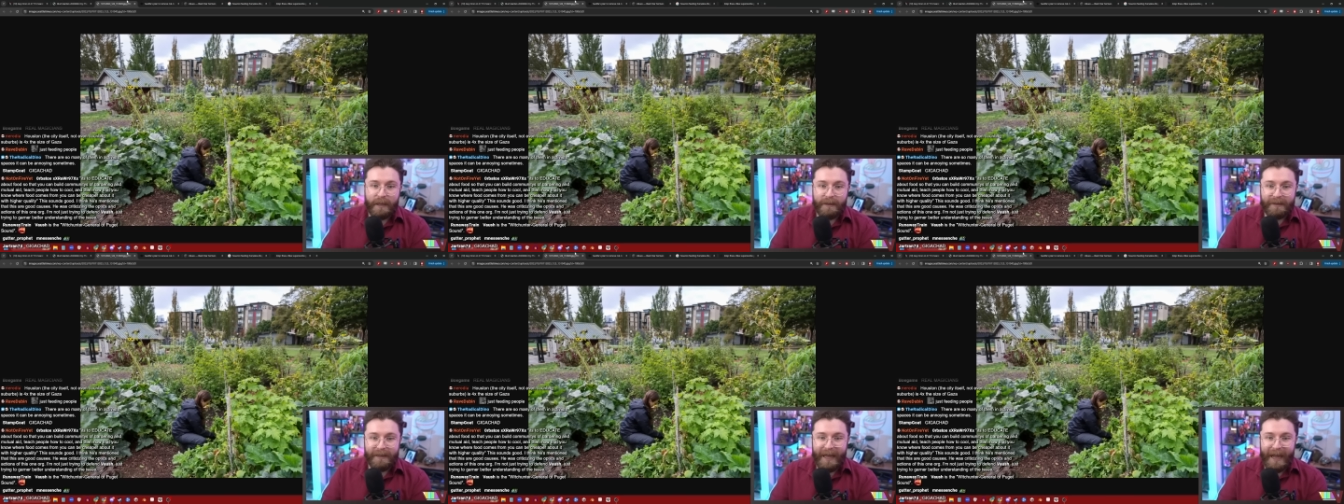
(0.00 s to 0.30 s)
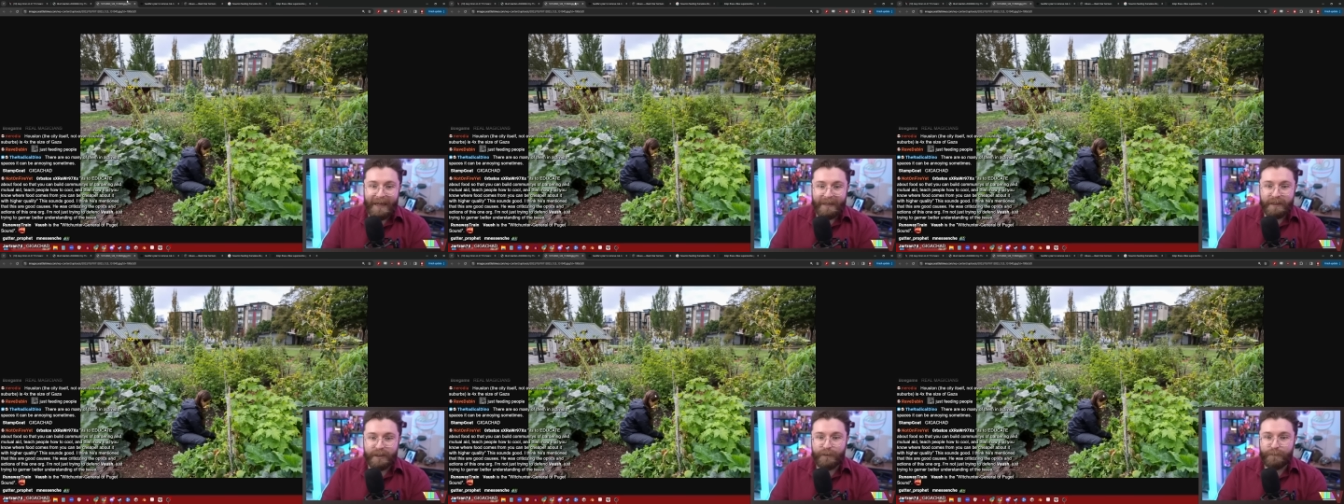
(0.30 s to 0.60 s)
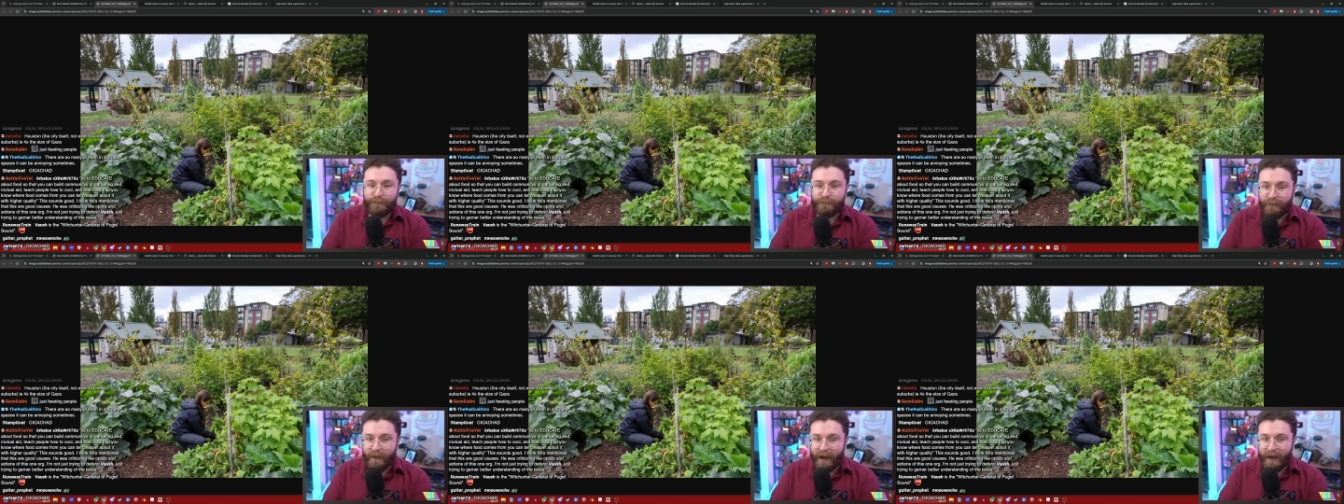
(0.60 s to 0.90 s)
that's
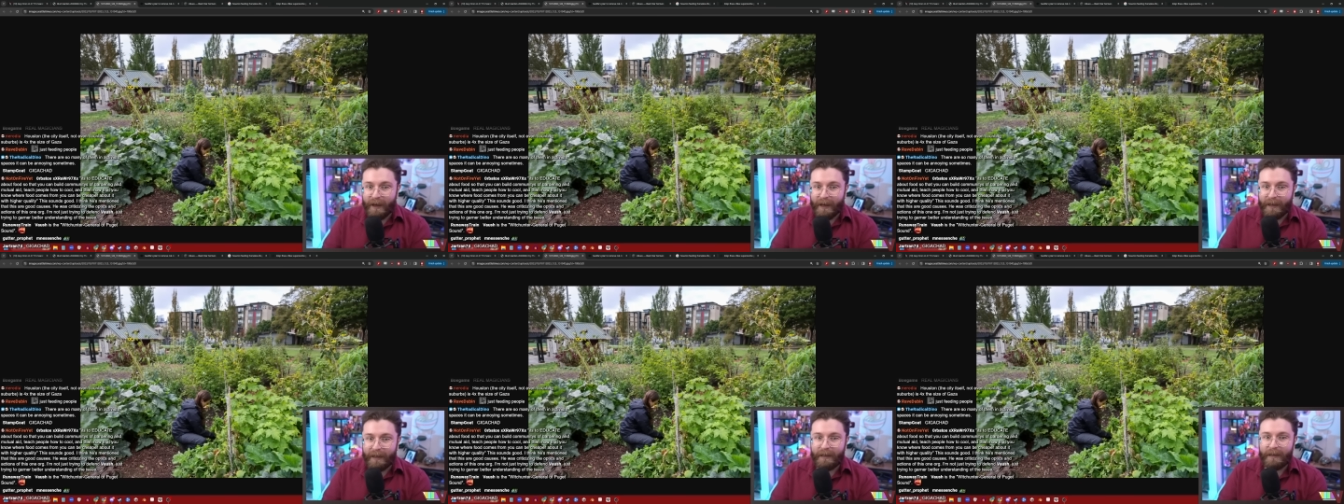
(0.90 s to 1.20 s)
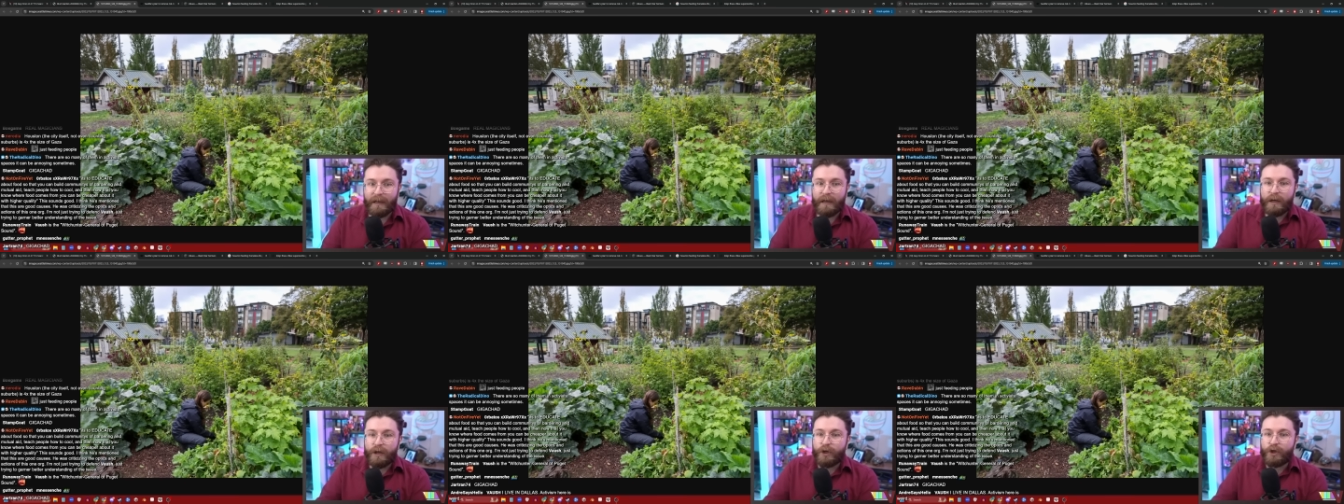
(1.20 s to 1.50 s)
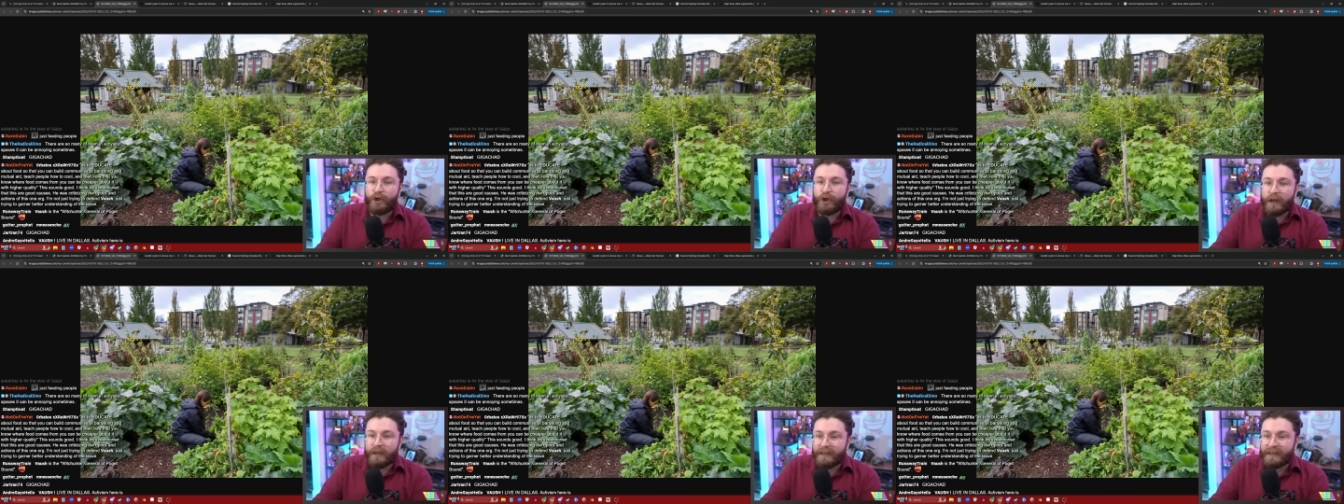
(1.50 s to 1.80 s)
fine.
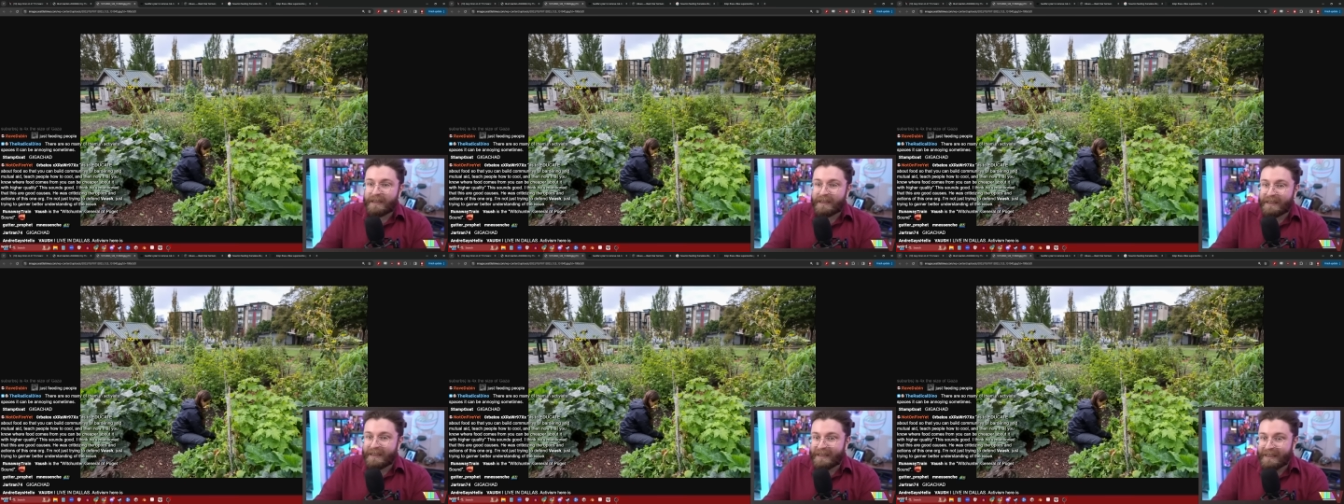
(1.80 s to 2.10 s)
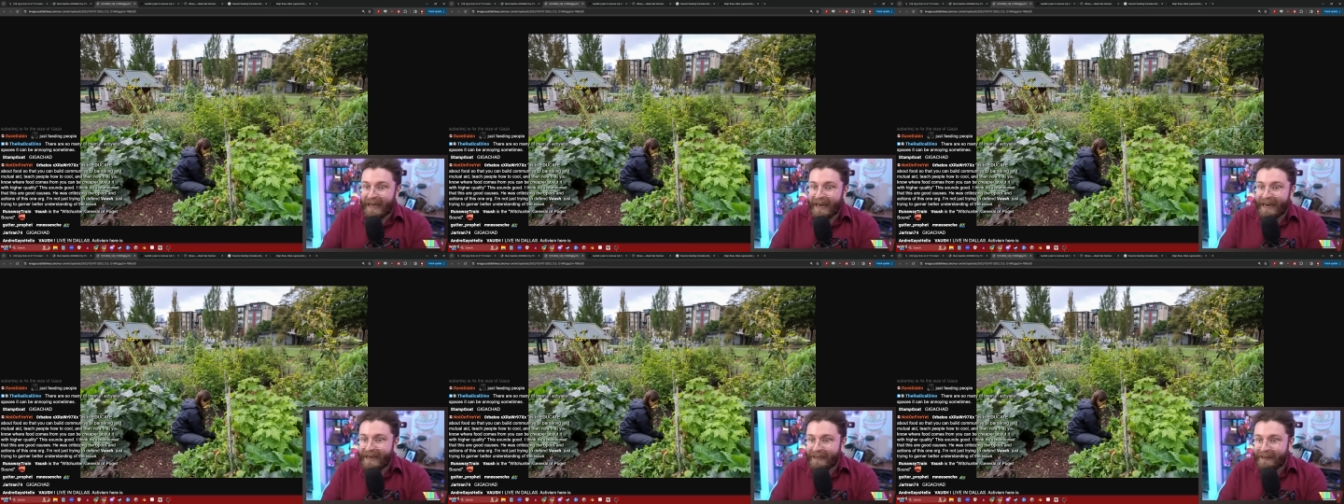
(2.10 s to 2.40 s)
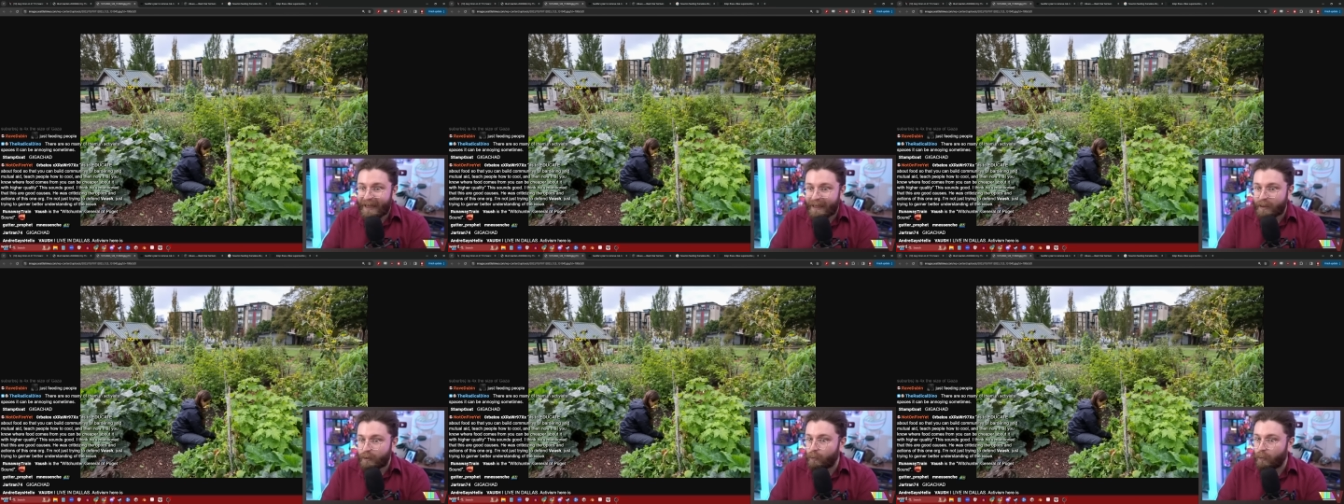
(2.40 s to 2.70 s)
Just say
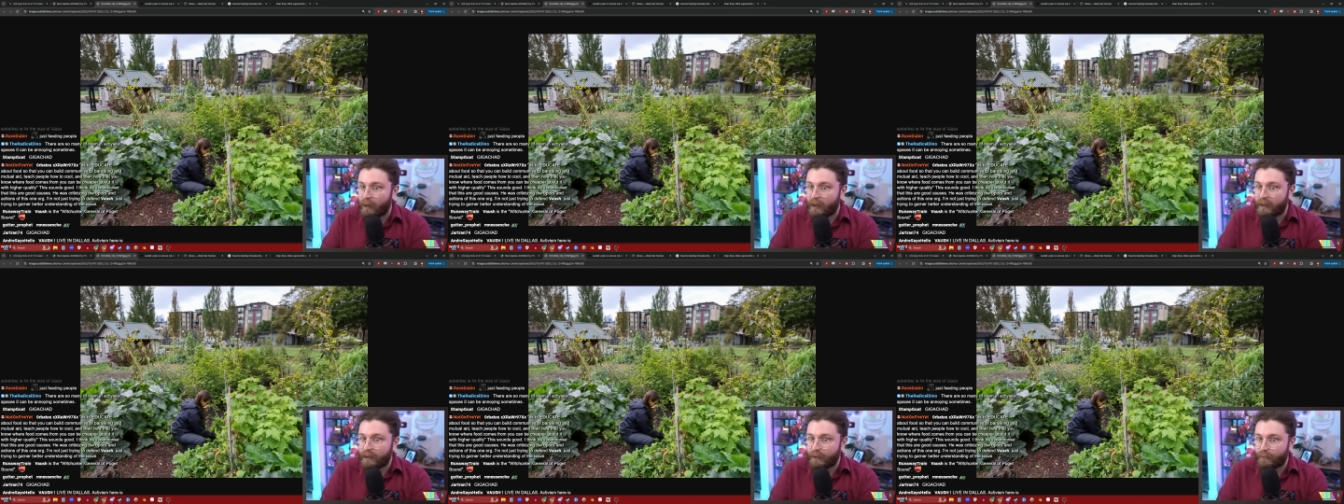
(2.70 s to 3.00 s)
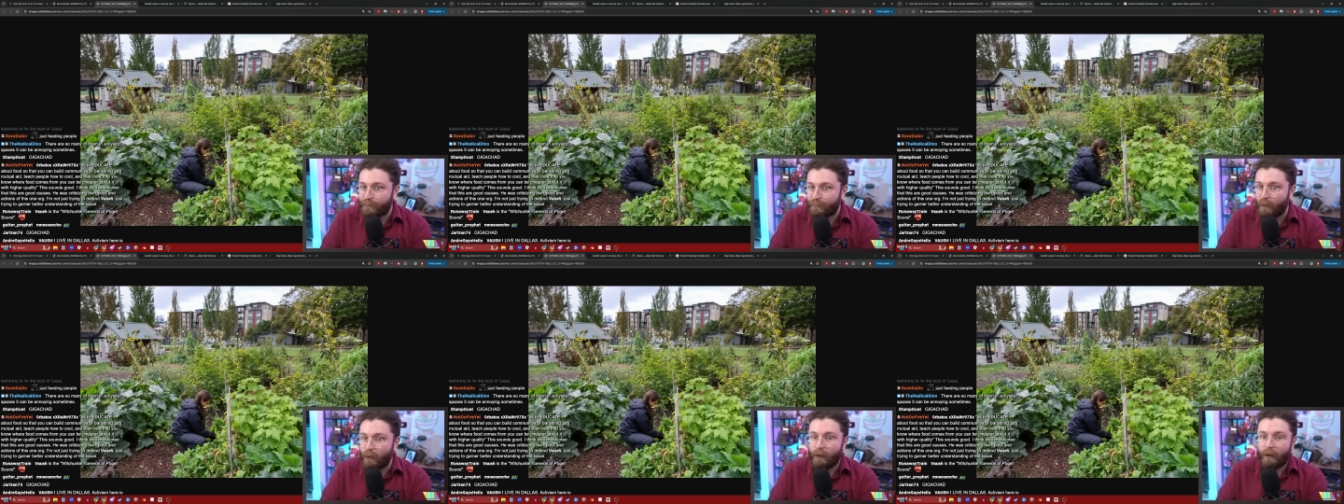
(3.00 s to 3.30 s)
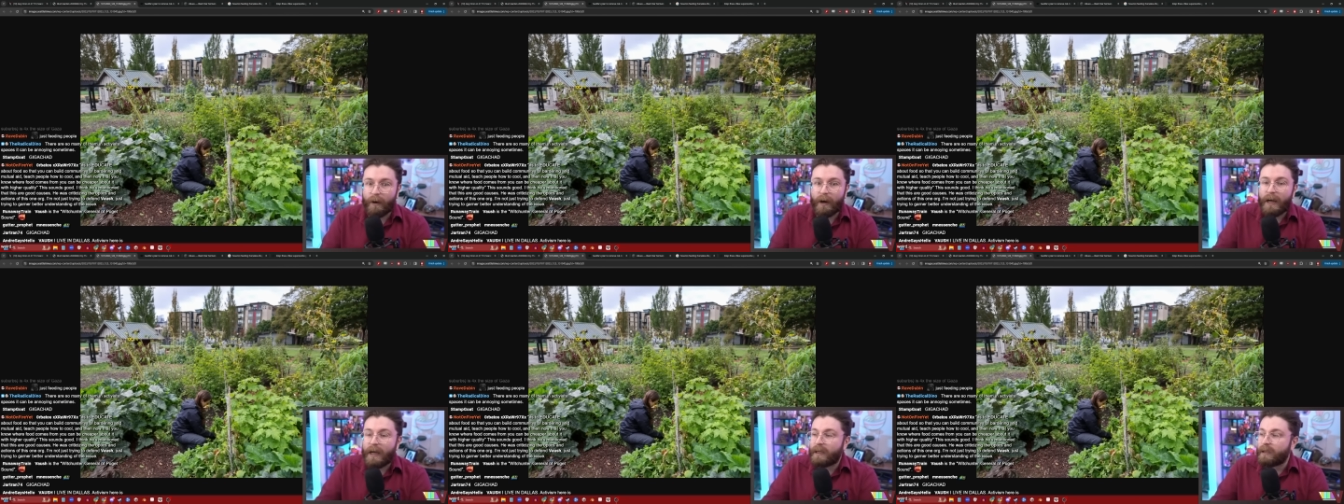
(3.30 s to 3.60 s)
that's what it's
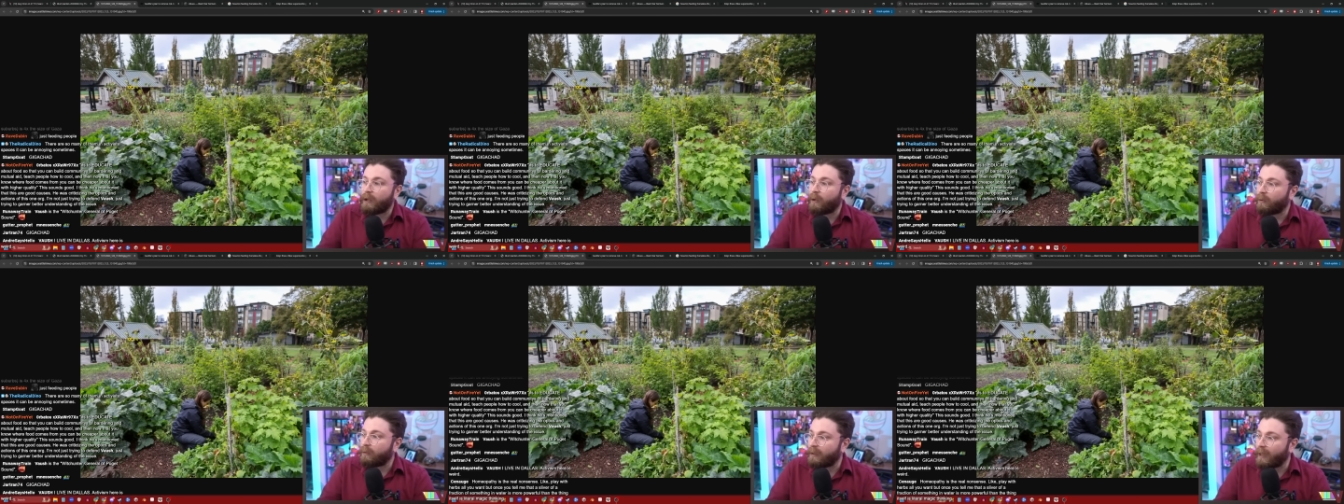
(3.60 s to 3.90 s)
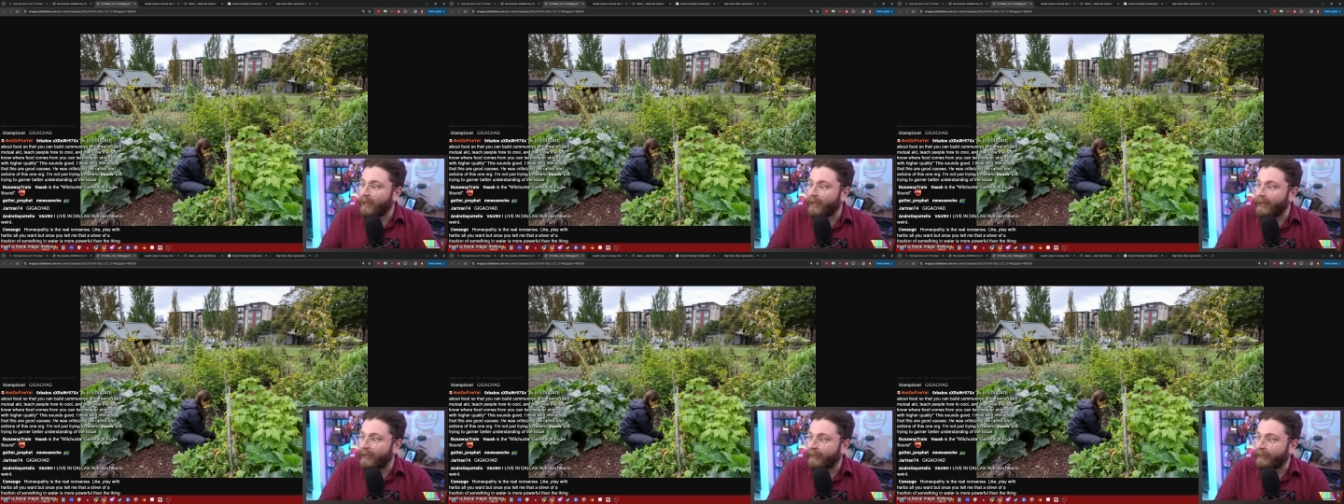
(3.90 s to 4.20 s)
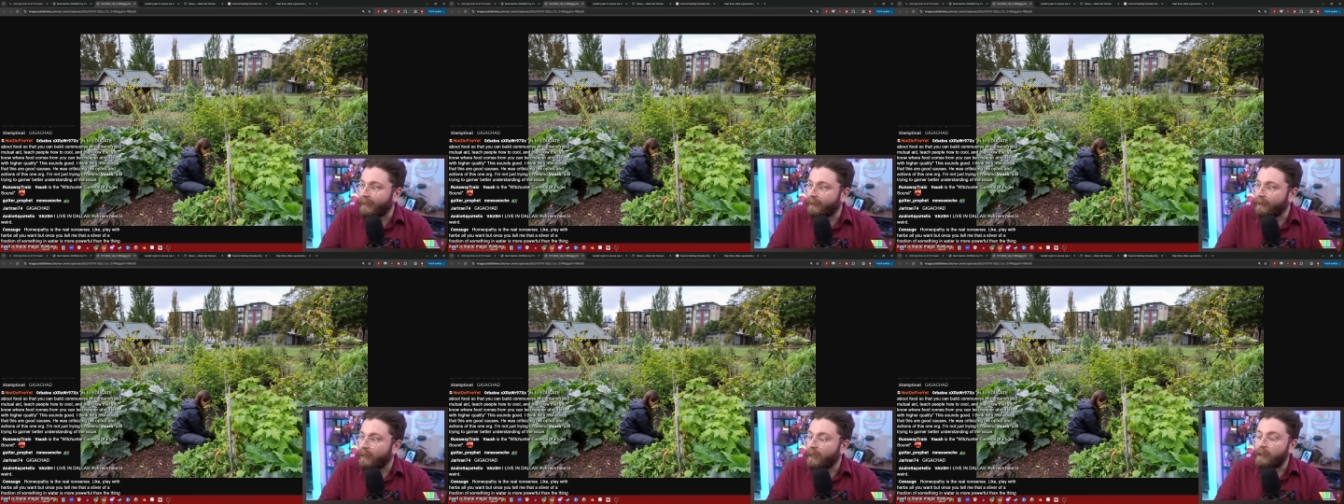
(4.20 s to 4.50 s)
for. Don't
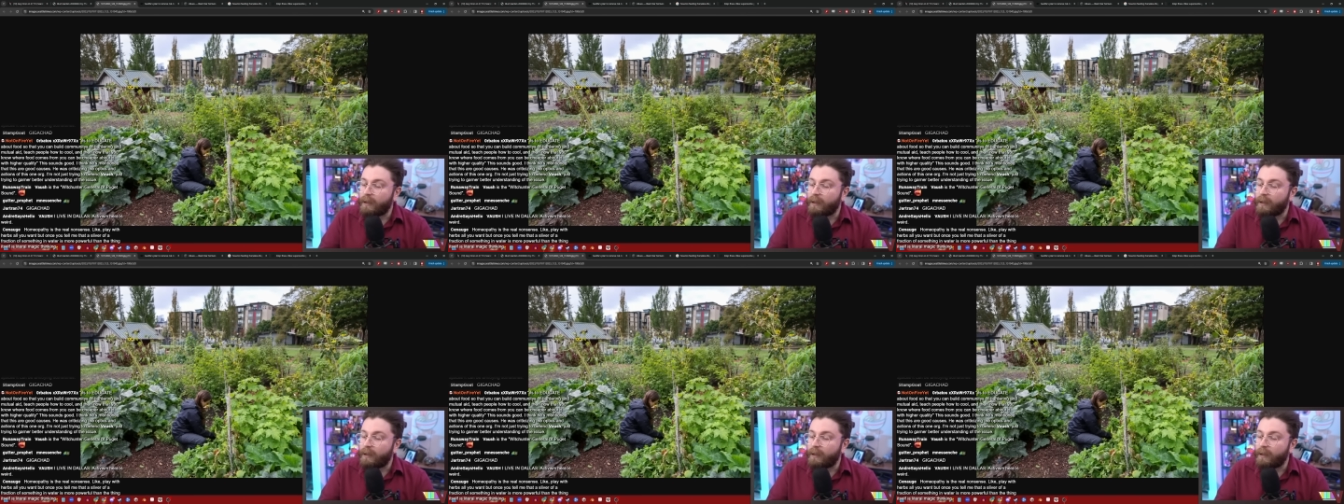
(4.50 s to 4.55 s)
lie.